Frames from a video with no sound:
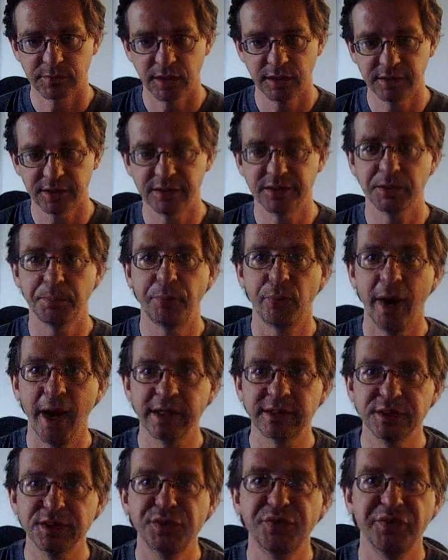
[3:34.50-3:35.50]
it's a
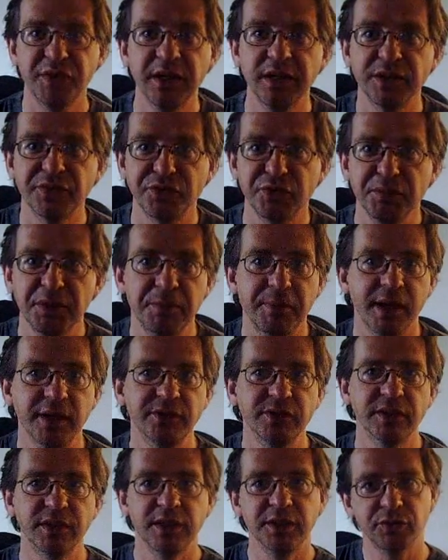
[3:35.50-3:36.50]
practice field for me,
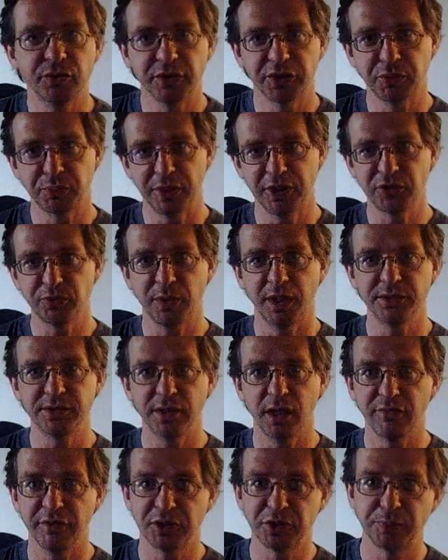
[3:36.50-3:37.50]
basically, to express
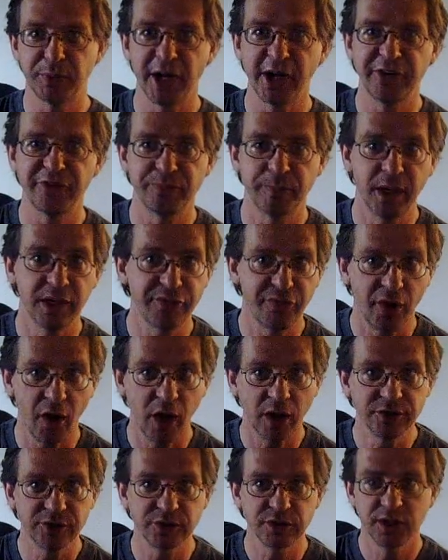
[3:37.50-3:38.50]
myself, express my
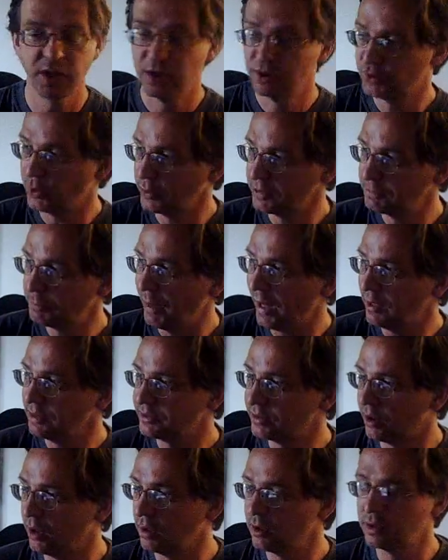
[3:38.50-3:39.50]
thoughts. So is
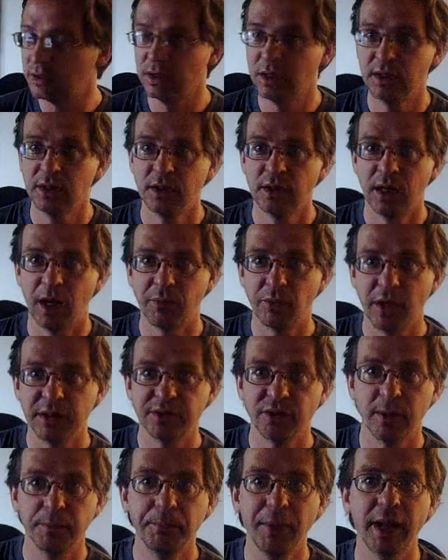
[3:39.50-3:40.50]
Paltalk. I'm right
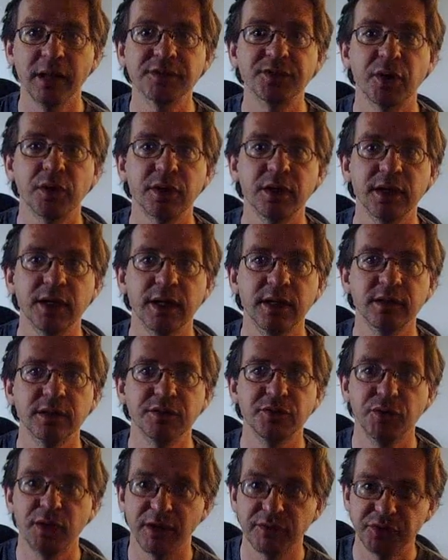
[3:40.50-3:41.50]
now on Paltalk again.
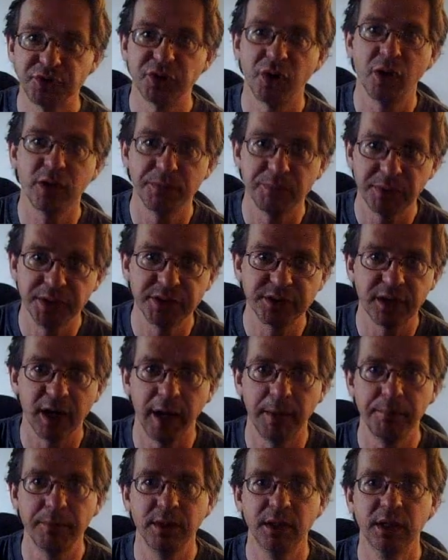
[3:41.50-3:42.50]
If you haven't joined it, please
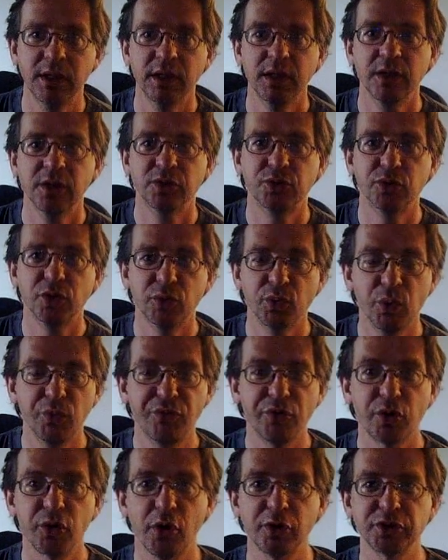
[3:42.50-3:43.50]
come to a room
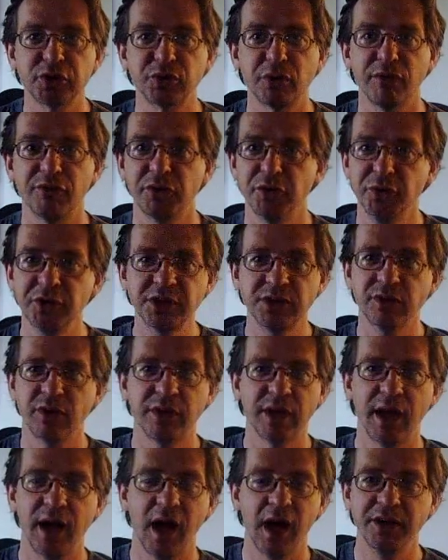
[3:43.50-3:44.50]
for conscious revolution, or
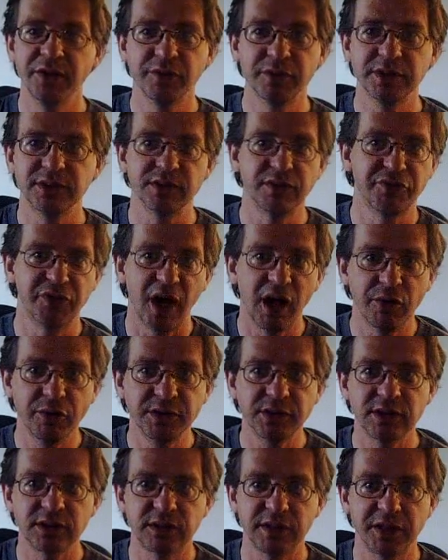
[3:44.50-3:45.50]
there are hundreds and
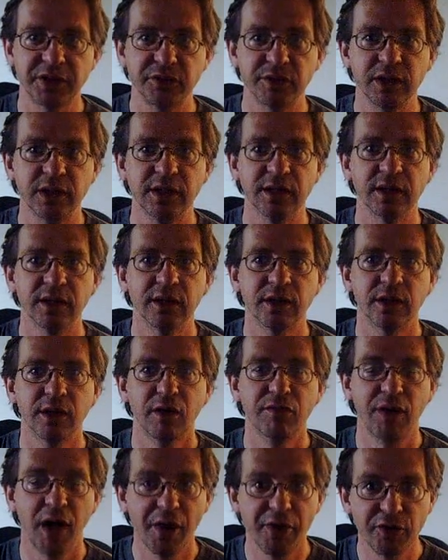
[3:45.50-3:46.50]
thousands, literally,
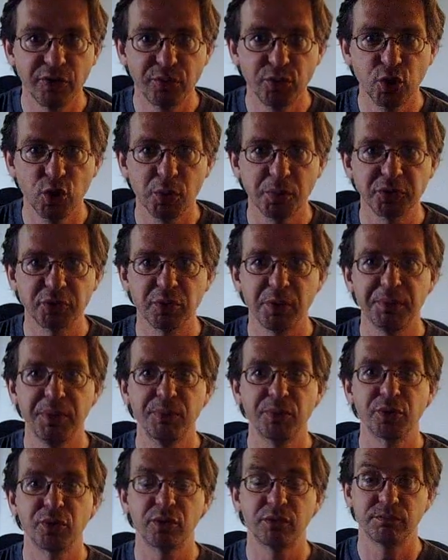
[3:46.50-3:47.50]
of other rooms where
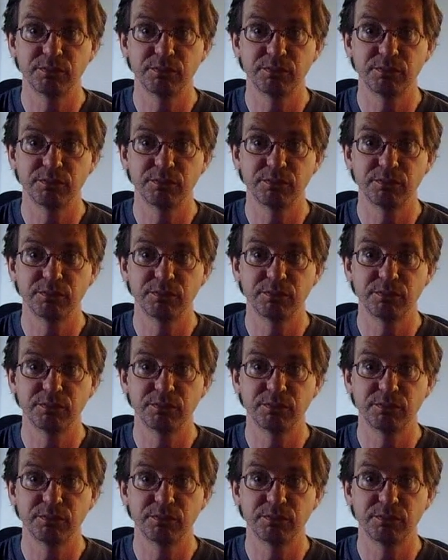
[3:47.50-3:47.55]
people